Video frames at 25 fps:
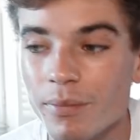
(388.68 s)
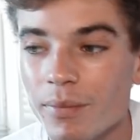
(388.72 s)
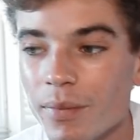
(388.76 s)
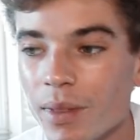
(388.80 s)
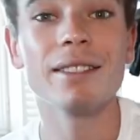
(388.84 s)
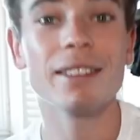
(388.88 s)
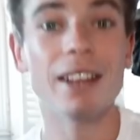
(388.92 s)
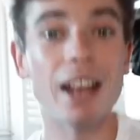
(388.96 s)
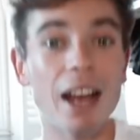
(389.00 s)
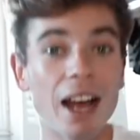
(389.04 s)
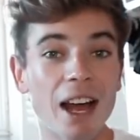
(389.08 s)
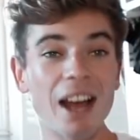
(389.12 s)

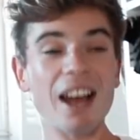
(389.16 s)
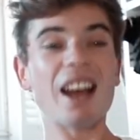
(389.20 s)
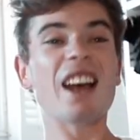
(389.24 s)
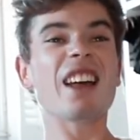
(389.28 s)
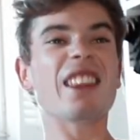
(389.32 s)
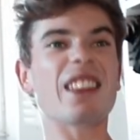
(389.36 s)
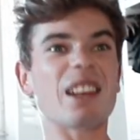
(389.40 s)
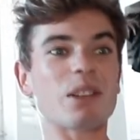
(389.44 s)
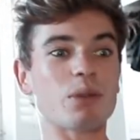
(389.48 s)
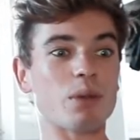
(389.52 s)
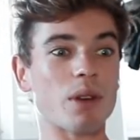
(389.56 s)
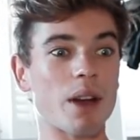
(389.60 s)
Yeah,
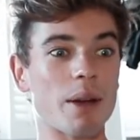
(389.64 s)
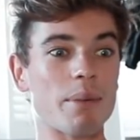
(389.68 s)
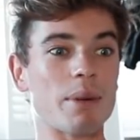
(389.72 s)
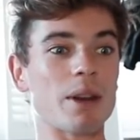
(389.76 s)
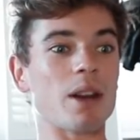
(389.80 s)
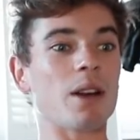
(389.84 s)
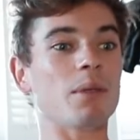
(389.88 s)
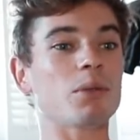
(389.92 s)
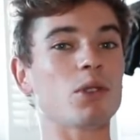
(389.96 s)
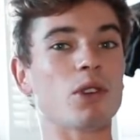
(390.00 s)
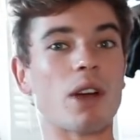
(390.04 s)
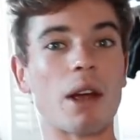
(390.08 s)
that's what I've been
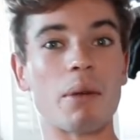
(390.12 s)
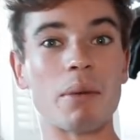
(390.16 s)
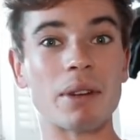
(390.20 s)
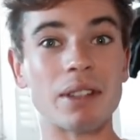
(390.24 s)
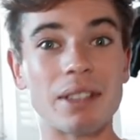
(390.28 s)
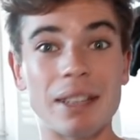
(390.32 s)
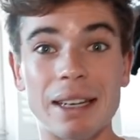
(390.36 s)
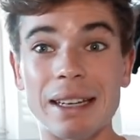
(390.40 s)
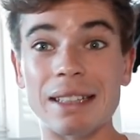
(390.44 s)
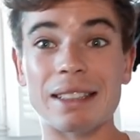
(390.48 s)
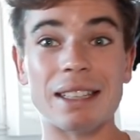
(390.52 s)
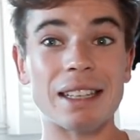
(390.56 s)
up to. I went
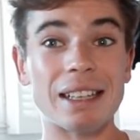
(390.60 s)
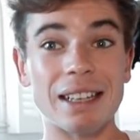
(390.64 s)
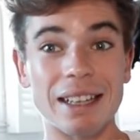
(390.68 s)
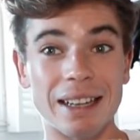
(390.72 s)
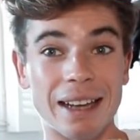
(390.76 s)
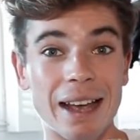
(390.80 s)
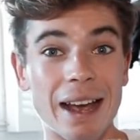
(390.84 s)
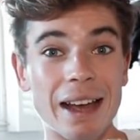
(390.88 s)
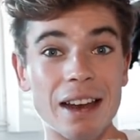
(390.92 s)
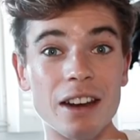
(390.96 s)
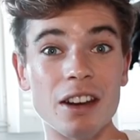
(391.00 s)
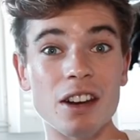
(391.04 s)
to Italy
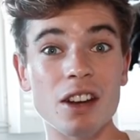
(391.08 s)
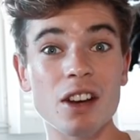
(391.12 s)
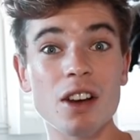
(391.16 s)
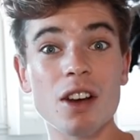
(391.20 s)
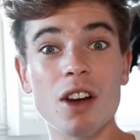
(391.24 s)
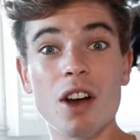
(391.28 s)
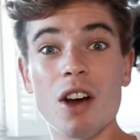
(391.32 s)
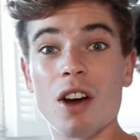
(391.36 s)
again.